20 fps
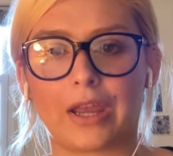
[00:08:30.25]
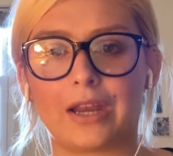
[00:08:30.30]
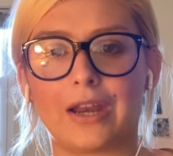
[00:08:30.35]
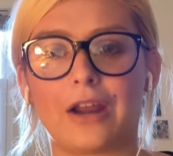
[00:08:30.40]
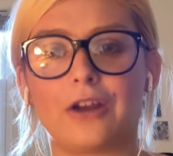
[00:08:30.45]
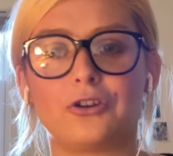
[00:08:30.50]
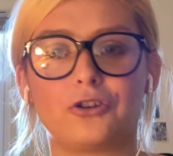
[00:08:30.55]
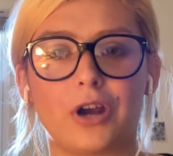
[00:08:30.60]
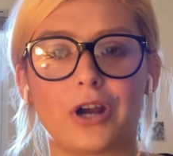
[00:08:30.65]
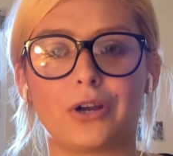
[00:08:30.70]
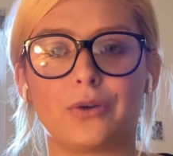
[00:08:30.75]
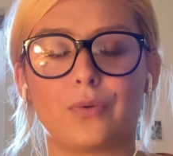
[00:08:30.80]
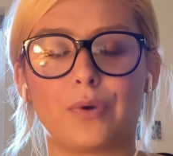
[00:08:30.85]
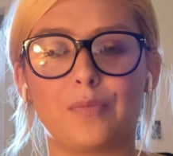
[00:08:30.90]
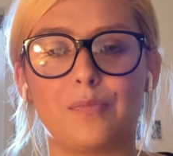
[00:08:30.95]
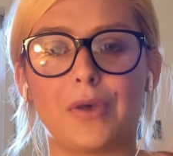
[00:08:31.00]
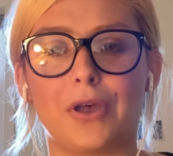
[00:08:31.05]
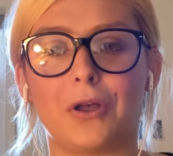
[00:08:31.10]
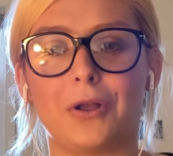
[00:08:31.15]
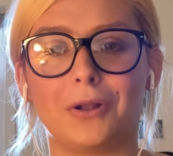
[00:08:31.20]
And now you're trying to
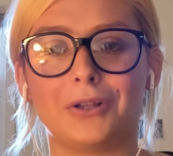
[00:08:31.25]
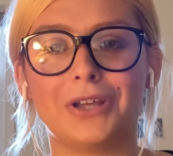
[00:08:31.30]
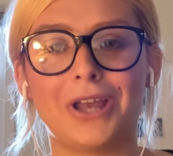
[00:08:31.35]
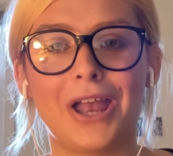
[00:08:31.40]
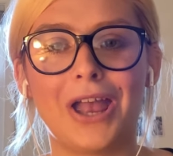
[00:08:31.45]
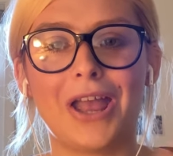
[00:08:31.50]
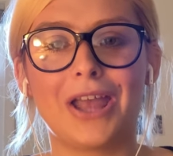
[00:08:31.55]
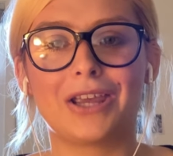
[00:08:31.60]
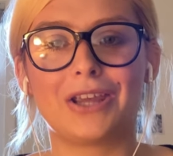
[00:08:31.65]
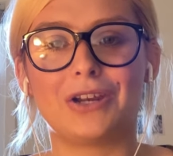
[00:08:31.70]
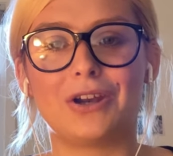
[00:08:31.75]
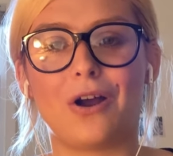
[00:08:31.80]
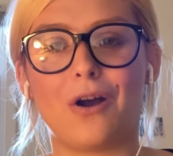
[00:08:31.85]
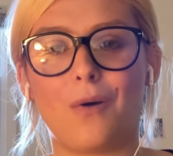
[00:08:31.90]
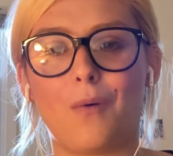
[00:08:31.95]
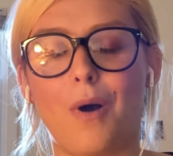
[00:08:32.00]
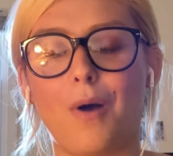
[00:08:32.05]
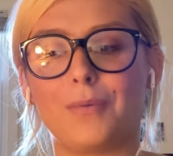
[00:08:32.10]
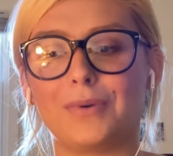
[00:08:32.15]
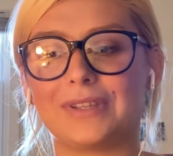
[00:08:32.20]
rebuild,
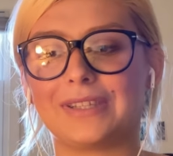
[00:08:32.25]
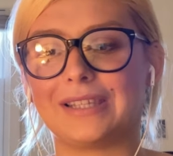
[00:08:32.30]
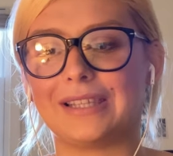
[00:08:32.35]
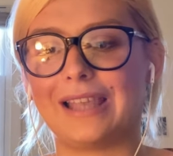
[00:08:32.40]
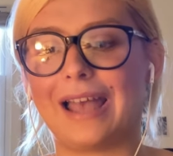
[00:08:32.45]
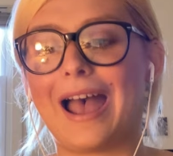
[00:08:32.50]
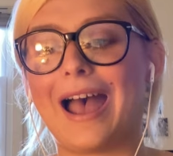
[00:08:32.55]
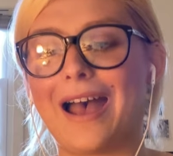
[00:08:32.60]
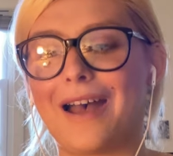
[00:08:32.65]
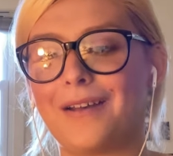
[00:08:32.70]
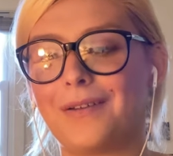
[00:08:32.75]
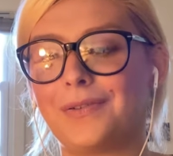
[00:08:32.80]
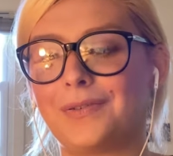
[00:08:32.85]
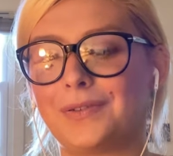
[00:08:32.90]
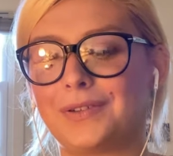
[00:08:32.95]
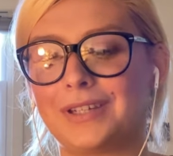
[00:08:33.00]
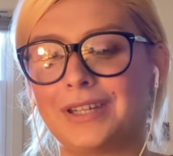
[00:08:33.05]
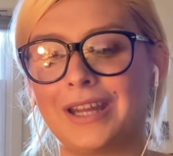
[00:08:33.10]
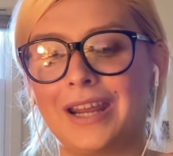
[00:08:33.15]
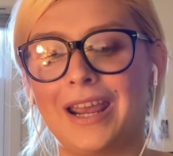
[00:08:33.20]
what was
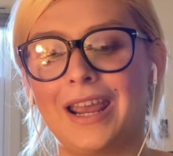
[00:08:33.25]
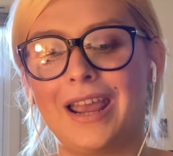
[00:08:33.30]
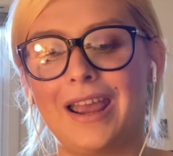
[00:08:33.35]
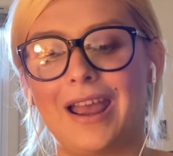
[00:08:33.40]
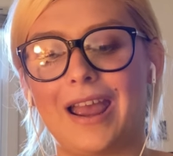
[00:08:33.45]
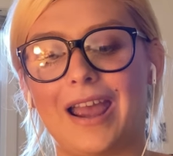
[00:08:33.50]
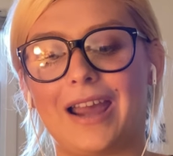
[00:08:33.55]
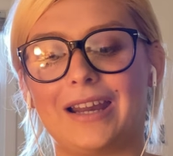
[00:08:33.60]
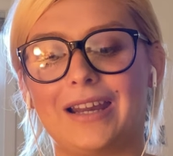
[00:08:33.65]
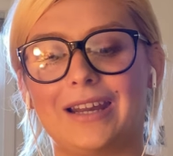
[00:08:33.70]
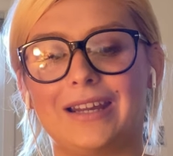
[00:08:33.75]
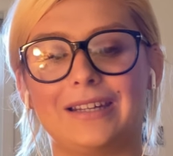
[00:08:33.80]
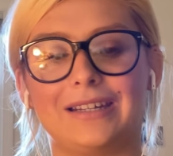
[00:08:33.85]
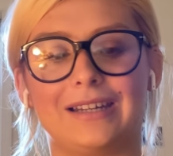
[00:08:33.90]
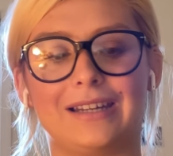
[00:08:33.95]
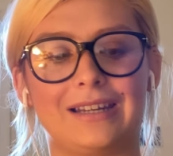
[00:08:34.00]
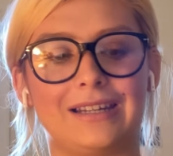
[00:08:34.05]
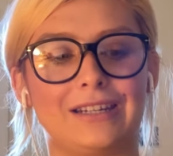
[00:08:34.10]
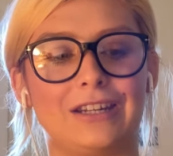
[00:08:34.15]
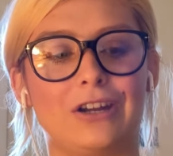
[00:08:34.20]
left.
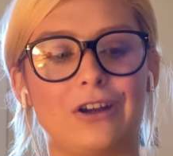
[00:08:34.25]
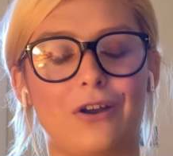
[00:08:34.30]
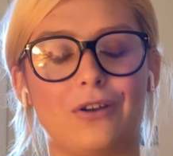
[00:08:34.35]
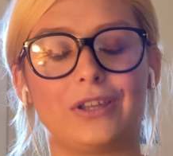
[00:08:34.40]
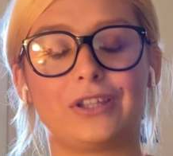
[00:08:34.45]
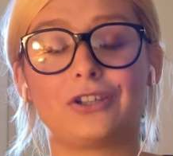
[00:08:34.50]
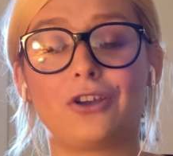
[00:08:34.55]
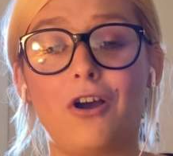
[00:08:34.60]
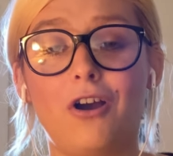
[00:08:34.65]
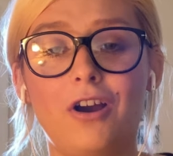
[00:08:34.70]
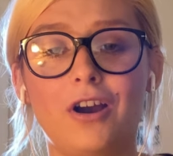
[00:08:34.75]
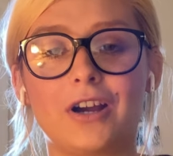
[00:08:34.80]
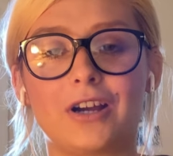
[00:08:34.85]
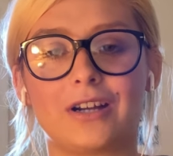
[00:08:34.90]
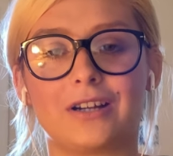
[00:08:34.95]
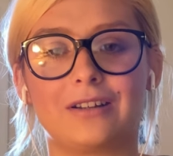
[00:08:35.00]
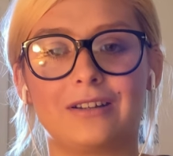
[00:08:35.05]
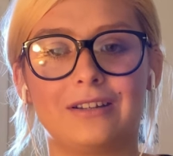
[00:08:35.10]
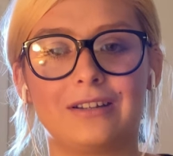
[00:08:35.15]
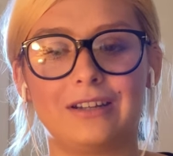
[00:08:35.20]
And, that's
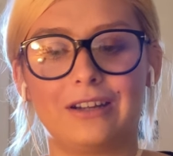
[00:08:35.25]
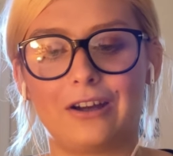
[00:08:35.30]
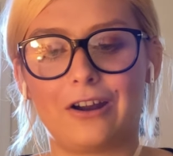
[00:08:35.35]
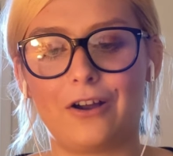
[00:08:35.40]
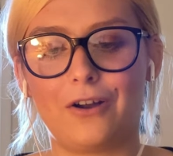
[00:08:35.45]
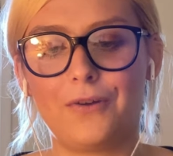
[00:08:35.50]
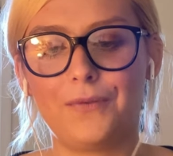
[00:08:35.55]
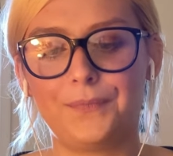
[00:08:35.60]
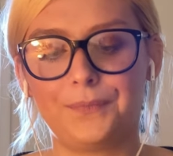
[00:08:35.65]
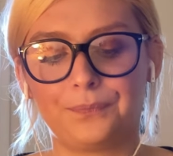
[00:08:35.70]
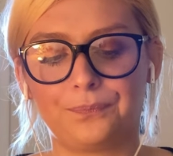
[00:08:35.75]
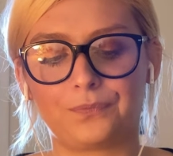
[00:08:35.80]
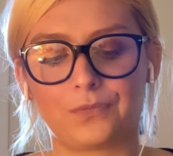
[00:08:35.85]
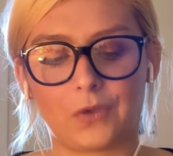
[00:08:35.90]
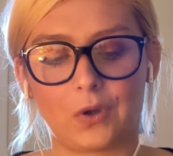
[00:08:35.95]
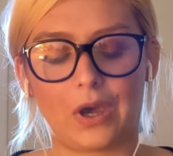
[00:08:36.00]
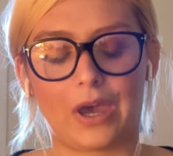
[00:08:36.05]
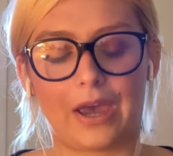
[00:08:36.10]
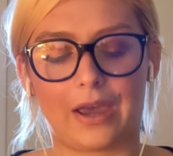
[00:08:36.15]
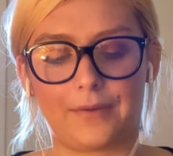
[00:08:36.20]
hard,
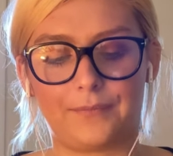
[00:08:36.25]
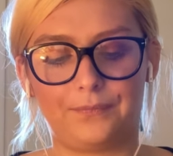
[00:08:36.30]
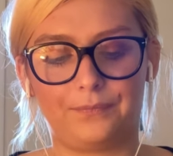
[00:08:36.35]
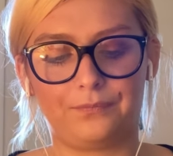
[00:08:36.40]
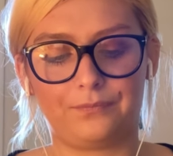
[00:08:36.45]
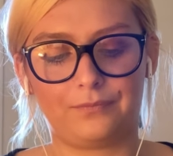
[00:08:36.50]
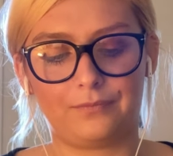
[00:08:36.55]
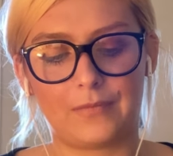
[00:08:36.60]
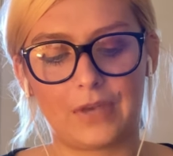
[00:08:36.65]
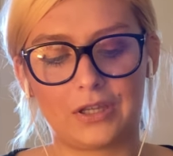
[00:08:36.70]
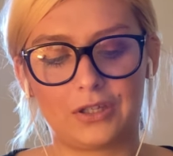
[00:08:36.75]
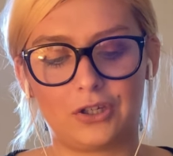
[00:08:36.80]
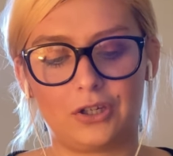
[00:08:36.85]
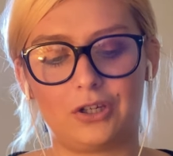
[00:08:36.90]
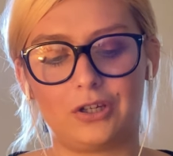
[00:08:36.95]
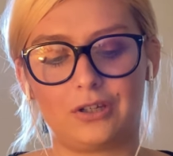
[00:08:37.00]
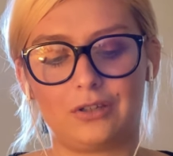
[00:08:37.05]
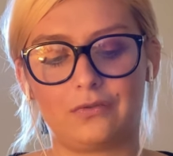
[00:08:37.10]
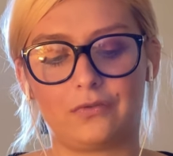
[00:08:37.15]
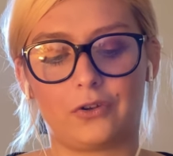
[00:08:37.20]
Okay.
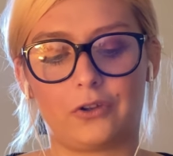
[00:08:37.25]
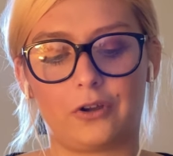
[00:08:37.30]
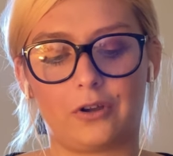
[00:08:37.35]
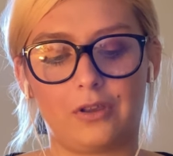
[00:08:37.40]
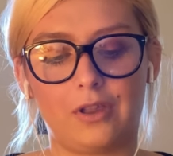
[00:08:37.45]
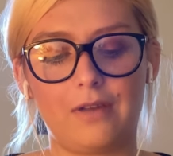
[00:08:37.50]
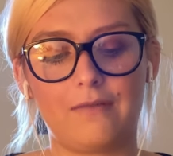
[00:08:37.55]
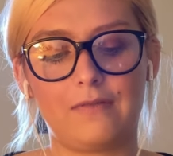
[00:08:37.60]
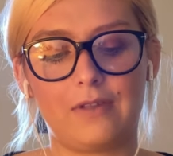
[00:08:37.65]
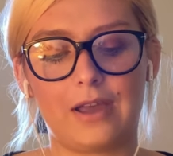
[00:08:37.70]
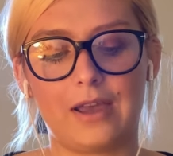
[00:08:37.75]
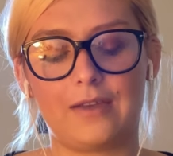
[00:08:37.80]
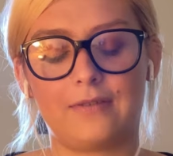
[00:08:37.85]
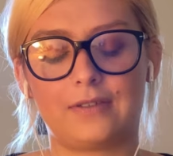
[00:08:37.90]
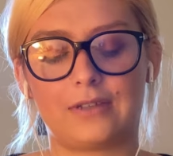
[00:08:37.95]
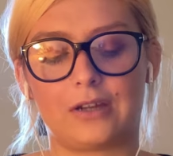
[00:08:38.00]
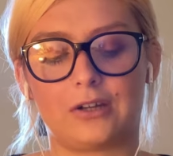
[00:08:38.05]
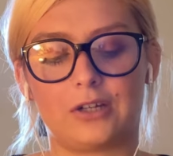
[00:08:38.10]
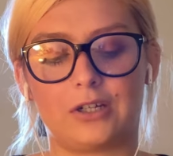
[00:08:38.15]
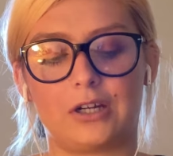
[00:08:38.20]
Messages for their love life,
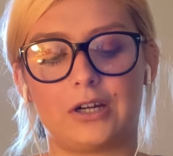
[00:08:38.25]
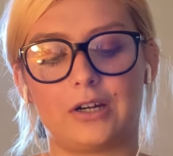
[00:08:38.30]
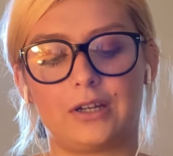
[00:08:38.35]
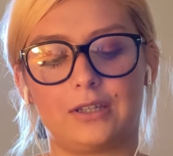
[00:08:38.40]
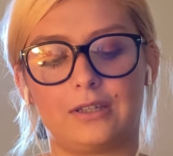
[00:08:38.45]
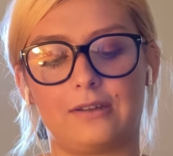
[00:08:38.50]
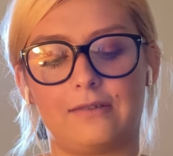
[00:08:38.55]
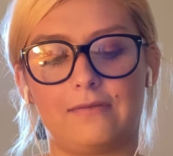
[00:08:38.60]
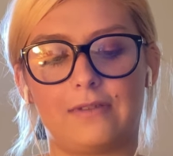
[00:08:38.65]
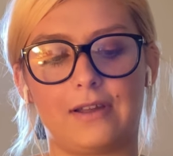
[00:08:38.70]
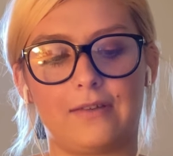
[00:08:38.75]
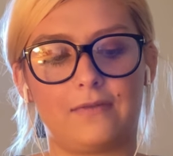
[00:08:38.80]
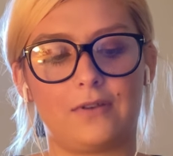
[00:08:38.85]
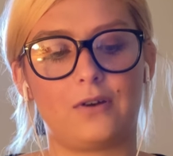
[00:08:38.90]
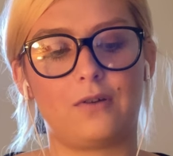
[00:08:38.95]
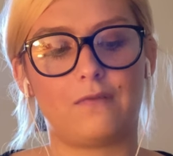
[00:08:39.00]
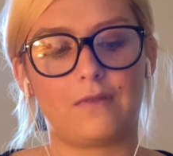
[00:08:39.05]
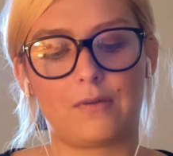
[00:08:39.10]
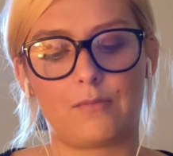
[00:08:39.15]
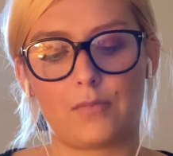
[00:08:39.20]
Sagittarius love life in
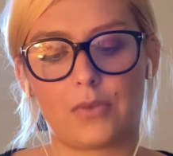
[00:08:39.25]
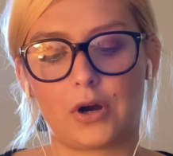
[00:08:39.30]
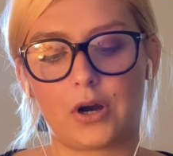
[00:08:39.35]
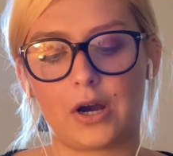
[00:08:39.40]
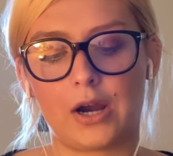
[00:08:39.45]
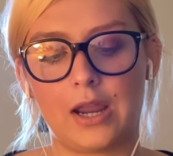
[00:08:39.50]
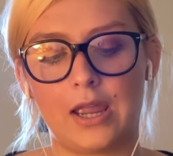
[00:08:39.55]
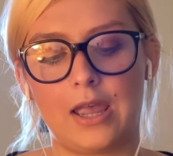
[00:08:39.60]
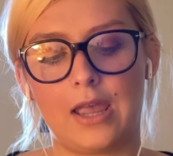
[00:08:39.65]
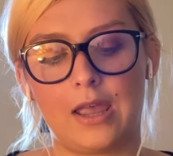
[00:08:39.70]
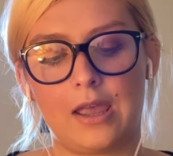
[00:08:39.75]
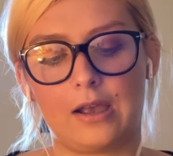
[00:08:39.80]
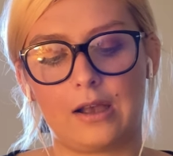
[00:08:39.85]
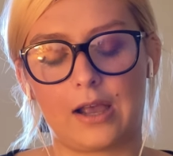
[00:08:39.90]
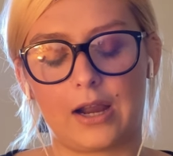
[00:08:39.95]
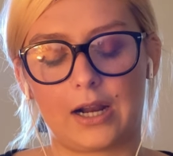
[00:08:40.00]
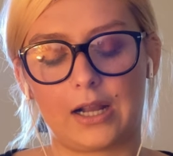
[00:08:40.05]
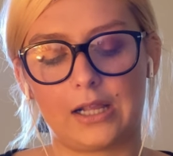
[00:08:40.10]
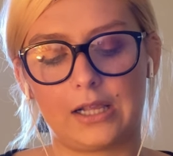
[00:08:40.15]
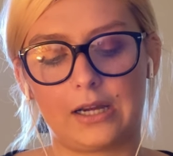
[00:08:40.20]
November,
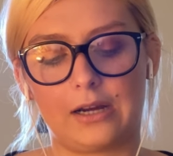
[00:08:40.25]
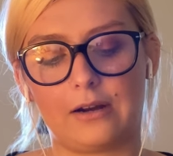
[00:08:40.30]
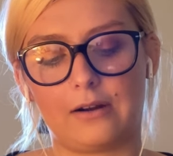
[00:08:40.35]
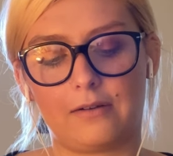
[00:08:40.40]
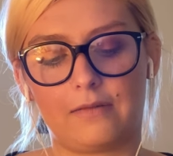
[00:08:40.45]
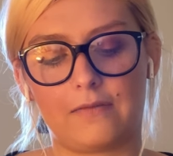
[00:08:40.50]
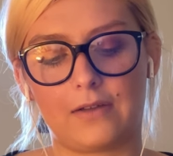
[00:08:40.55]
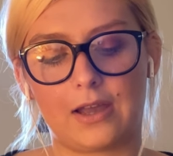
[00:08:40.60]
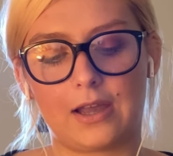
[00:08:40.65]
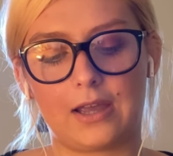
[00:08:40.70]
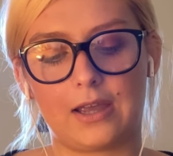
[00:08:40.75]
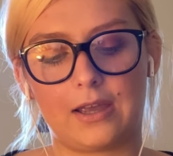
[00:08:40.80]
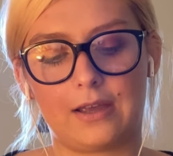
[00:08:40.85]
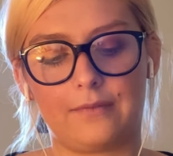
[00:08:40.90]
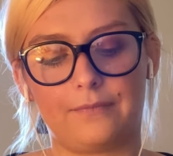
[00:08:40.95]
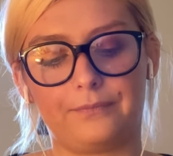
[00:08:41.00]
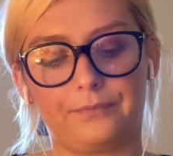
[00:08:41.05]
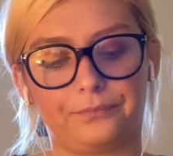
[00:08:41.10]
kind of clarifying.